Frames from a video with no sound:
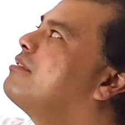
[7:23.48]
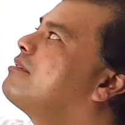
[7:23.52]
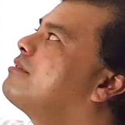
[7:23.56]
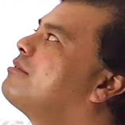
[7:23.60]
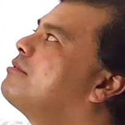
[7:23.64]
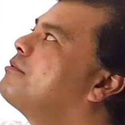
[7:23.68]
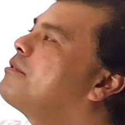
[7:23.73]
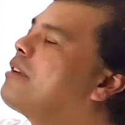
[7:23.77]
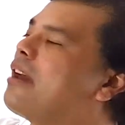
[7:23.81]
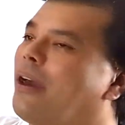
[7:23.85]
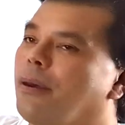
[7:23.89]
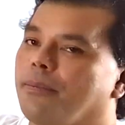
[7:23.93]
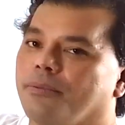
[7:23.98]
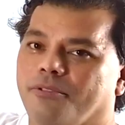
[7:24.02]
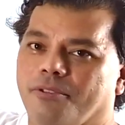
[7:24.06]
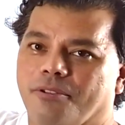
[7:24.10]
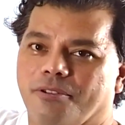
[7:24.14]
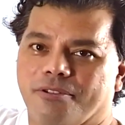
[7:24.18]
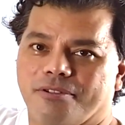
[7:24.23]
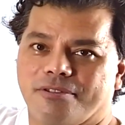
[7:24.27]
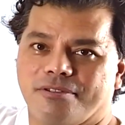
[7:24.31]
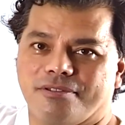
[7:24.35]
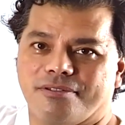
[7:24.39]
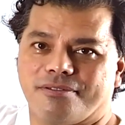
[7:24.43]
two
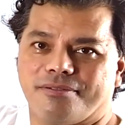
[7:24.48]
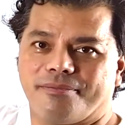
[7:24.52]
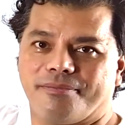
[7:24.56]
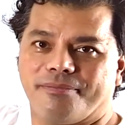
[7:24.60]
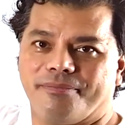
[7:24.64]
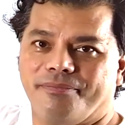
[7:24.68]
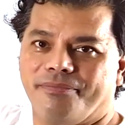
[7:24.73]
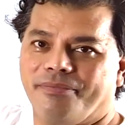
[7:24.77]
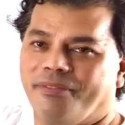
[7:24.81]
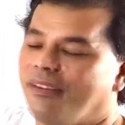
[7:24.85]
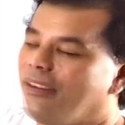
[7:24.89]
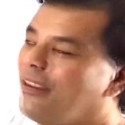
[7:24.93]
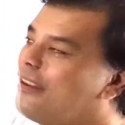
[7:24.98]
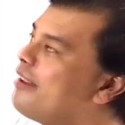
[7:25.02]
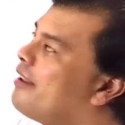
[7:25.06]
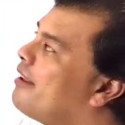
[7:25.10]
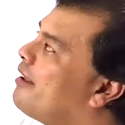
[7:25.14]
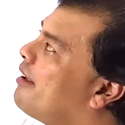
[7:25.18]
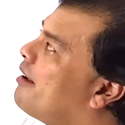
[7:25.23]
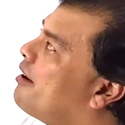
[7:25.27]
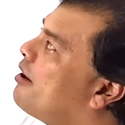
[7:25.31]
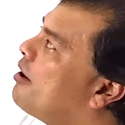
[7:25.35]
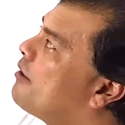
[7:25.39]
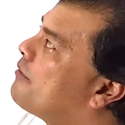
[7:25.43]
captors.
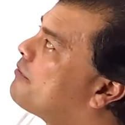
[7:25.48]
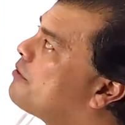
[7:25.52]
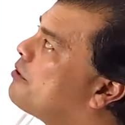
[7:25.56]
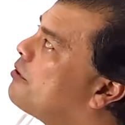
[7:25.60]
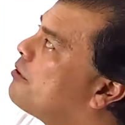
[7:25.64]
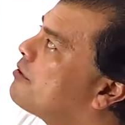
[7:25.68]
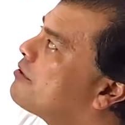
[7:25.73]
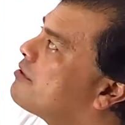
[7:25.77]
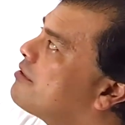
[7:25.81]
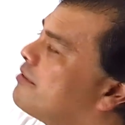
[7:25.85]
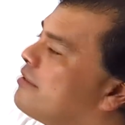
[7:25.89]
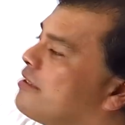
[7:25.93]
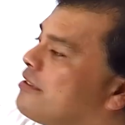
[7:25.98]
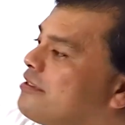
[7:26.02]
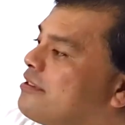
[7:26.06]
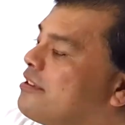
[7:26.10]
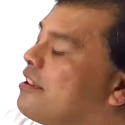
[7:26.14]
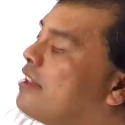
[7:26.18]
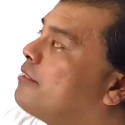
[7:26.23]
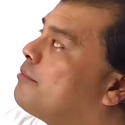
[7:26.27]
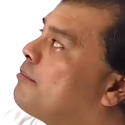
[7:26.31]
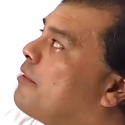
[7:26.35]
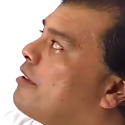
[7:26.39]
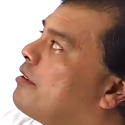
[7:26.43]
Of course, in the
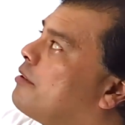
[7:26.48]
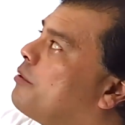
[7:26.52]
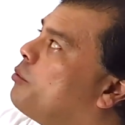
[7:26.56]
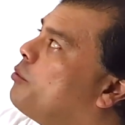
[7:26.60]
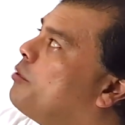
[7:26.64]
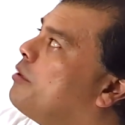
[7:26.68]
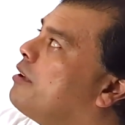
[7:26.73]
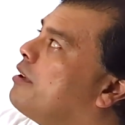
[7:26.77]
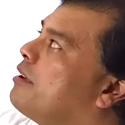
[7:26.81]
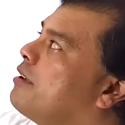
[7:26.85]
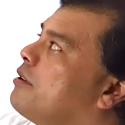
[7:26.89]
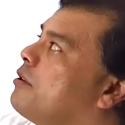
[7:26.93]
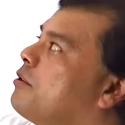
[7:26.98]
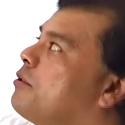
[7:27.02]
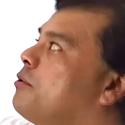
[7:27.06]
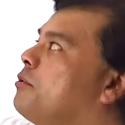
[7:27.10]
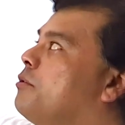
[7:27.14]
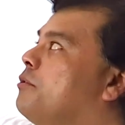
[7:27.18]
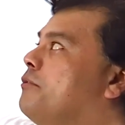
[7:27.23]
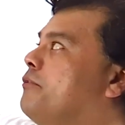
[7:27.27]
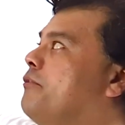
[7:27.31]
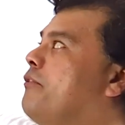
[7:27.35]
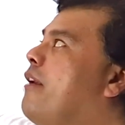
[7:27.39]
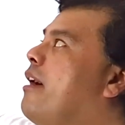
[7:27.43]
statement we
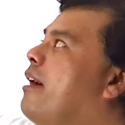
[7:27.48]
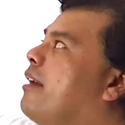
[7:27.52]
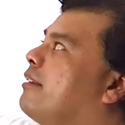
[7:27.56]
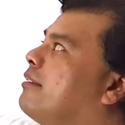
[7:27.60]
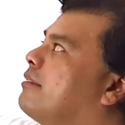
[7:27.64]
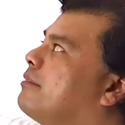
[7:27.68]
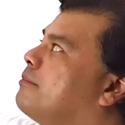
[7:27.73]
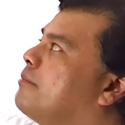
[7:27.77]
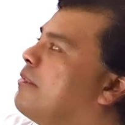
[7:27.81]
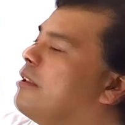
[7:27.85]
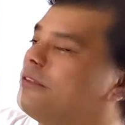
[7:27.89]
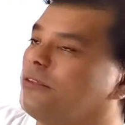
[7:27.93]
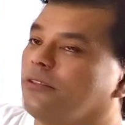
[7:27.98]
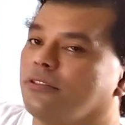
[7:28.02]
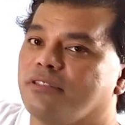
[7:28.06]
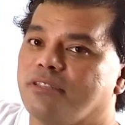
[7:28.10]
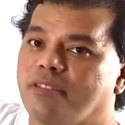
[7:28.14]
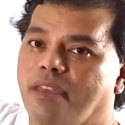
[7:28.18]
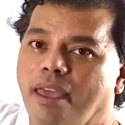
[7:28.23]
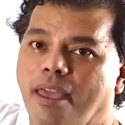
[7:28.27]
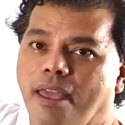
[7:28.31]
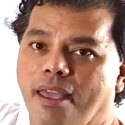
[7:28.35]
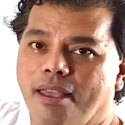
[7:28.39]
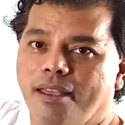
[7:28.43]
could find matrix
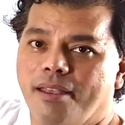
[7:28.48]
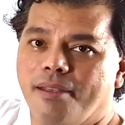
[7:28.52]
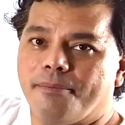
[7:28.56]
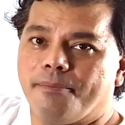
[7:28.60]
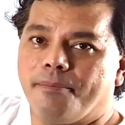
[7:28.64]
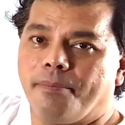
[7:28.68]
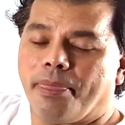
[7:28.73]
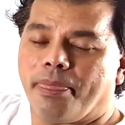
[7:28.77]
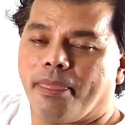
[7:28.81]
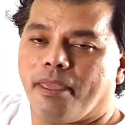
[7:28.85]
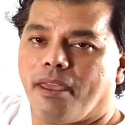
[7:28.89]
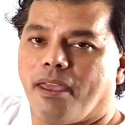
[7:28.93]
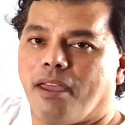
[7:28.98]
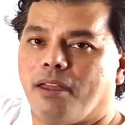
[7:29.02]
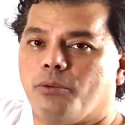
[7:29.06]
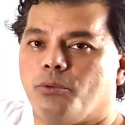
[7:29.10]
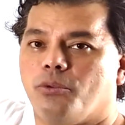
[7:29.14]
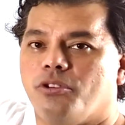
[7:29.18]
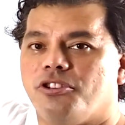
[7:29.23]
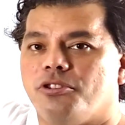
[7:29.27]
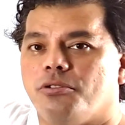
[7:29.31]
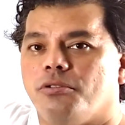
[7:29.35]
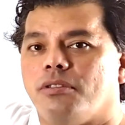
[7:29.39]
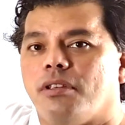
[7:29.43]
A, and
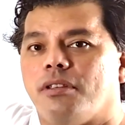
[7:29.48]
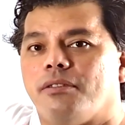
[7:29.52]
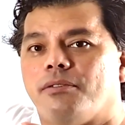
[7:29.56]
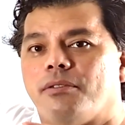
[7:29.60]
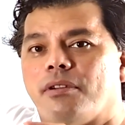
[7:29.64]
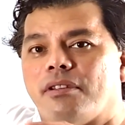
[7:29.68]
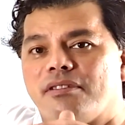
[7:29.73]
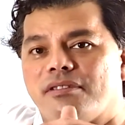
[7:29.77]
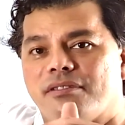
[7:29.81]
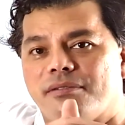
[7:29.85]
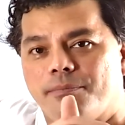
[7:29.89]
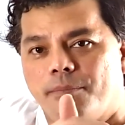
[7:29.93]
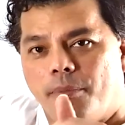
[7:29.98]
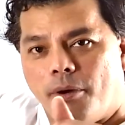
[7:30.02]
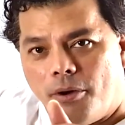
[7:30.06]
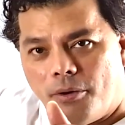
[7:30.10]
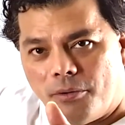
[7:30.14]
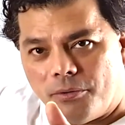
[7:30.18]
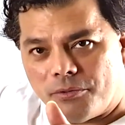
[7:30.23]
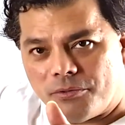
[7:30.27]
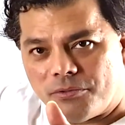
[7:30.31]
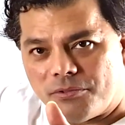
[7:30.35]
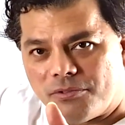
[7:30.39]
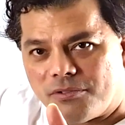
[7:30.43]
we should
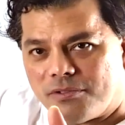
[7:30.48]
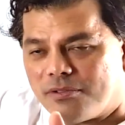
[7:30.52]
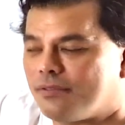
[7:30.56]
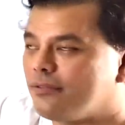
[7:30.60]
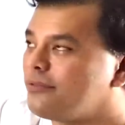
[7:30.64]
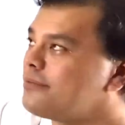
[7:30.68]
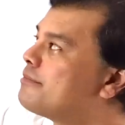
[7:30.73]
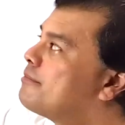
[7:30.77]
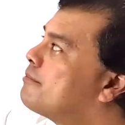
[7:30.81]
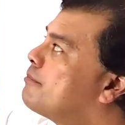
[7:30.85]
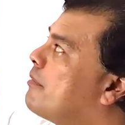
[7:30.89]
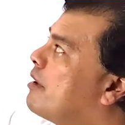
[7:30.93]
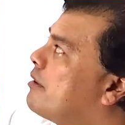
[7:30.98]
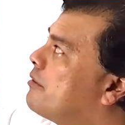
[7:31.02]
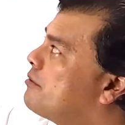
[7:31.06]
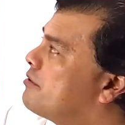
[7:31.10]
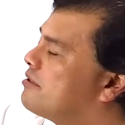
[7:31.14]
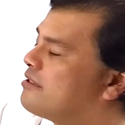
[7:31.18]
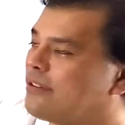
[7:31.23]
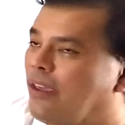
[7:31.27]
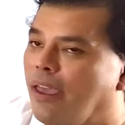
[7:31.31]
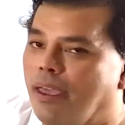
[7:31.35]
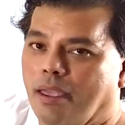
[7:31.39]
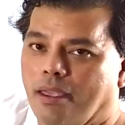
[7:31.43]
transpose
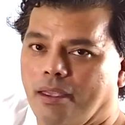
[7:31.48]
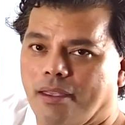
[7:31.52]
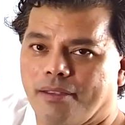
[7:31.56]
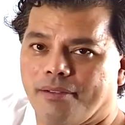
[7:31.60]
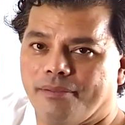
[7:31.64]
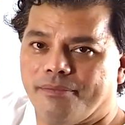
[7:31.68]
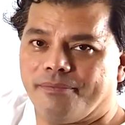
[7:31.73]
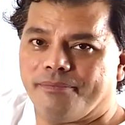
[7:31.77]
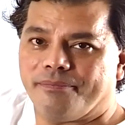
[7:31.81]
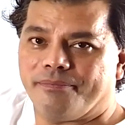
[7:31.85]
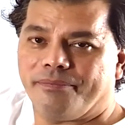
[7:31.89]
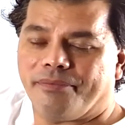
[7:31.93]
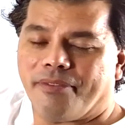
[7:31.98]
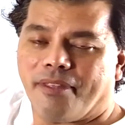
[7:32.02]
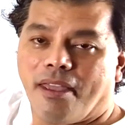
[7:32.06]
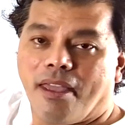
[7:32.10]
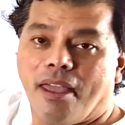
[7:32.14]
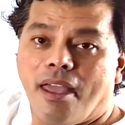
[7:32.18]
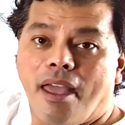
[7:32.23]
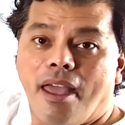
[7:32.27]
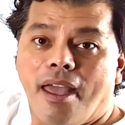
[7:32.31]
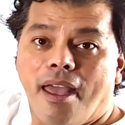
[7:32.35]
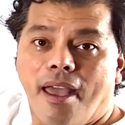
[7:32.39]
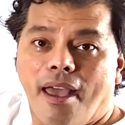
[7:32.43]
matrix A.
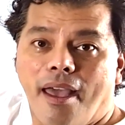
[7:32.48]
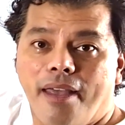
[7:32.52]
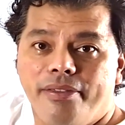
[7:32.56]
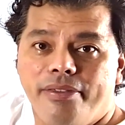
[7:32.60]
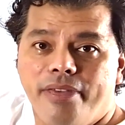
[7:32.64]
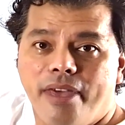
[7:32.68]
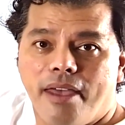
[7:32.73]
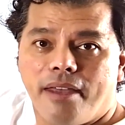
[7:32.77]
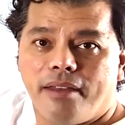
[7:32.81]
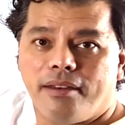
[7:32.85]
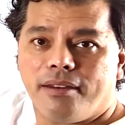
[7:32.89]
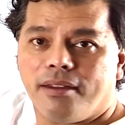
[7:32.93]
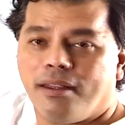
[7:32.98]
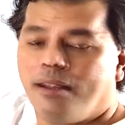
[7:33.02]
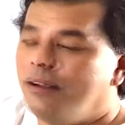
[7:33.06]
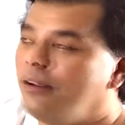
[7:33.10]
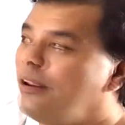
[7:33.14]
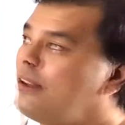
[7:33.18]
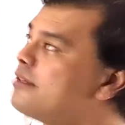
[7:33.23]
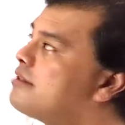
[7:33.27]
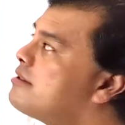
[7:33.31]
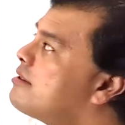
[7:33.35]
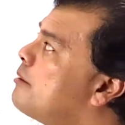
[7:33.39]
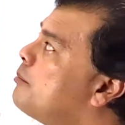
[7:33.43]
And then
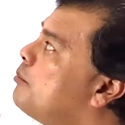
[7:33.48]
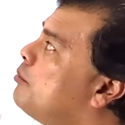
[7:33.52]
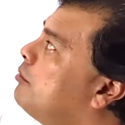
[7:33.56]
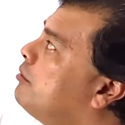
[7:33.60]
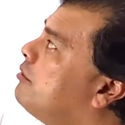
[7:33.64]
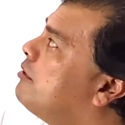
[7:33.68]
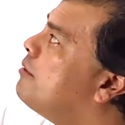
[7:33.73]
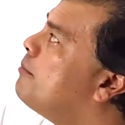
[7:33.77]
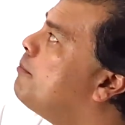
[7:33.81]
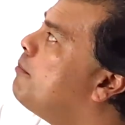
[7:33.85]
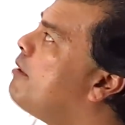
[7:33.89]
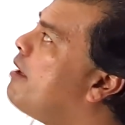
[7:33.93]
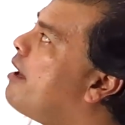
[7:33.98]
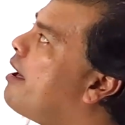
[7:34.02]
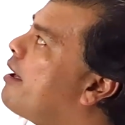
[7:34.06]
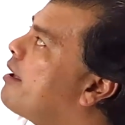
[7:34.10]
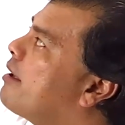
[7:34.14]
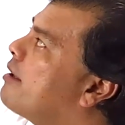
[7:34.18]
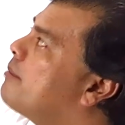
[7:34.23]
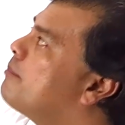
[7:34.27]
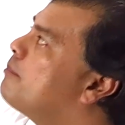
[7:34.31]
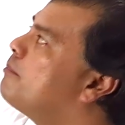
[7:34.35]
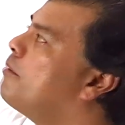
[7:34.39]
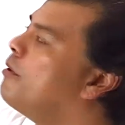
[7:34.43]
let's
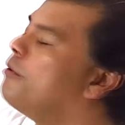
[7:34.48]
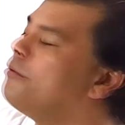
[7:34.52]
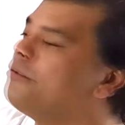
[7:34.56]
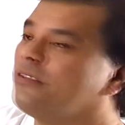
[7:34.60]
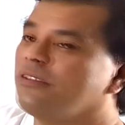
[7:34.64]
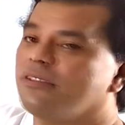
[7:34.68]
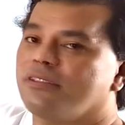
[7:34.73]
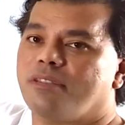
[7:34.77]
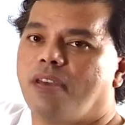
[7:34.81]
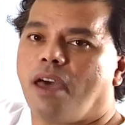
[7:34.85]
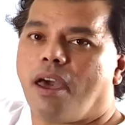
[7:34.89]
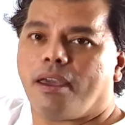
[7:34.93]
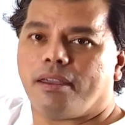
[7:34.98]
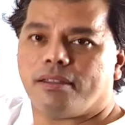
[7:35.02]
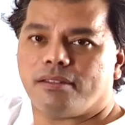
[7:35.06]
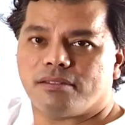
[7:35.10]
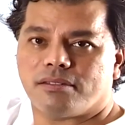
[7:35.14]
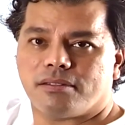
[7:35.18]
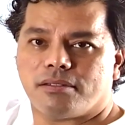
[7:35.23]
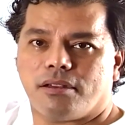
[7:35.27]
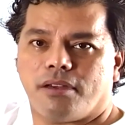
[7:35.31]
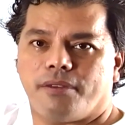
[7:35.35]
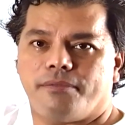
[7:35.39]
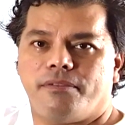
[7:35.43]
multiply both
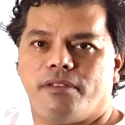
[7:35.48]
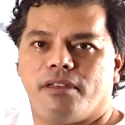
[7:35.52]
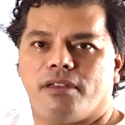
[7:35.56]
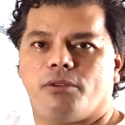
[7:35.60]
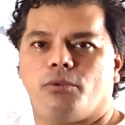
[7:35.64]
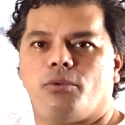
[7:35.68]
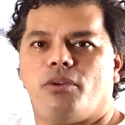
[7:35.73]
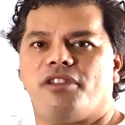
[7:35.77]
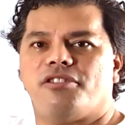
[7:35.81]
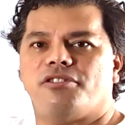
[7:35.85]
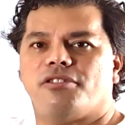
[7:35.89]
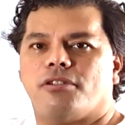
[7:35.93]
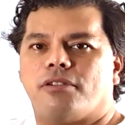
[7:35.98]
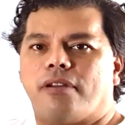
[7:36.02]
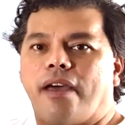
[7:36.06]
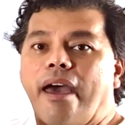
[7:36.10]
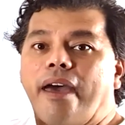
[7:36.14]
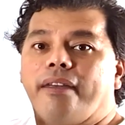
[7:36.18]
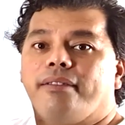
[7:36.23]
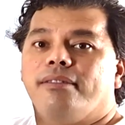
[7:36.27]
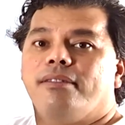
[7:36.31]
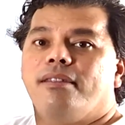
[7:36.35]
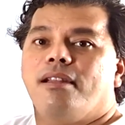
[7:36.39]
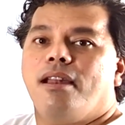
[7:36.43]
sides of the equation
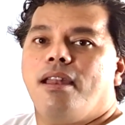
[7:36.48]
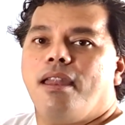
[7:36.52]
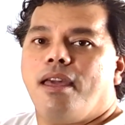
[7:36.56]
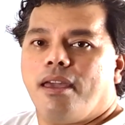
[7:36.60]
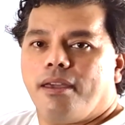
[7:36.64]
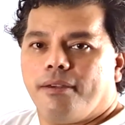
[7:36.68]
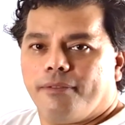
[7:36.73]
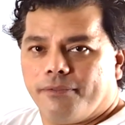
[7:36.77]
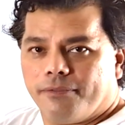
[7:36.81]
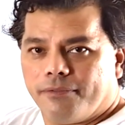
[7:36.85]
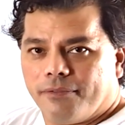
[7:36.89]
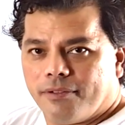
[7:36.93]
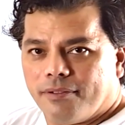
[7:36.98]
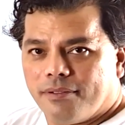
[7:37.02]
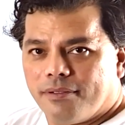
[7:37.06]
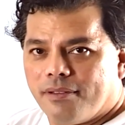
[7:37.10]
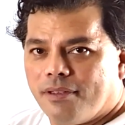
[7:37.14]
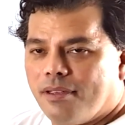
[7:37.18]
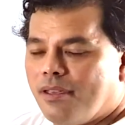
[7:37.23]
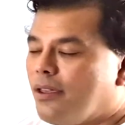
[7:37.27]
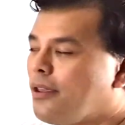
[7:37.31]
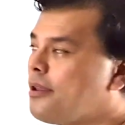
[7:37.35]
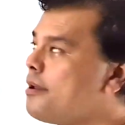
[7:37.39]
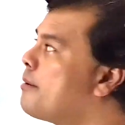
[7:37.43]
at the left
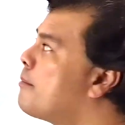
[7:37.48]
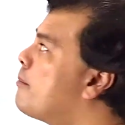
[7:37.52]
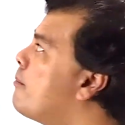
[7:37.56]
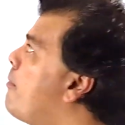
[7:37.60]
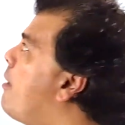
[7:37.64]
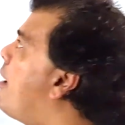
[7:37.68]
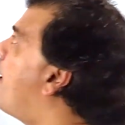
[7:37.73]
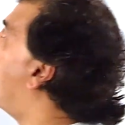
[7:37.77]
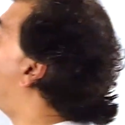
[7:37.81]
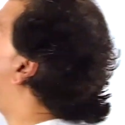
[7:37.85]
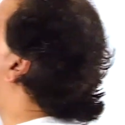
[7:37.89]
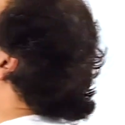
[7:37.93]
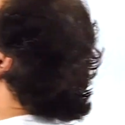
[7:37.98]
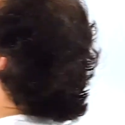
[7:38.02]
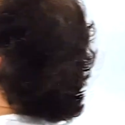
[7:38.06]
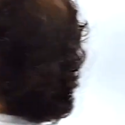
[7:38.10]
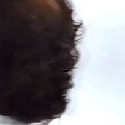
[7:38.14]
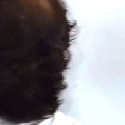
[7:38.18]
by